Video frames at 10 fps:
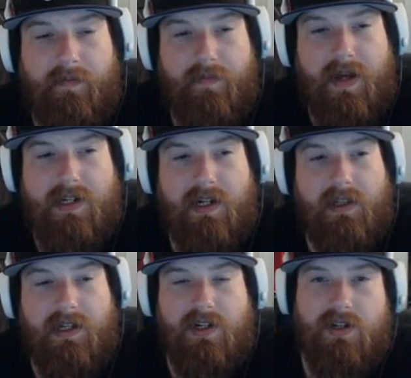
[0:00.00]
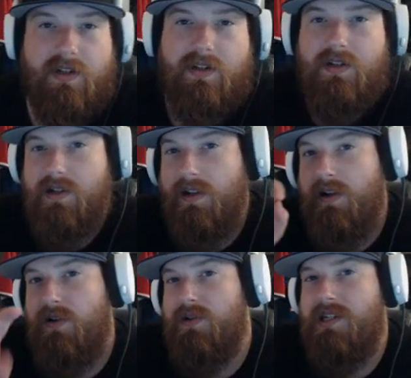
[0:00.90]
basically just
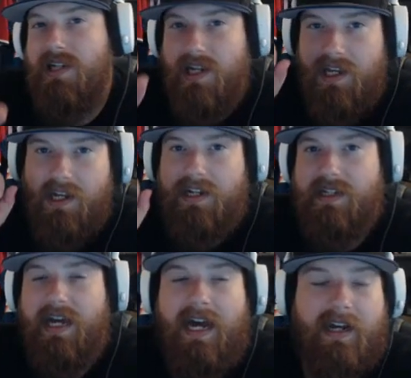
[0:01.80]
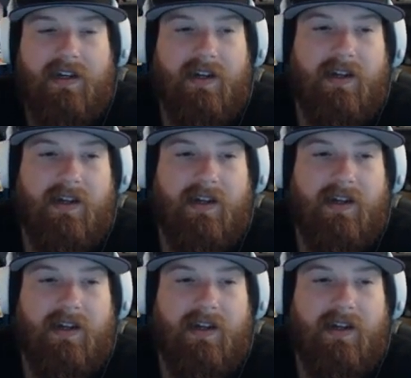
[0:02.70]
slow ticking attack.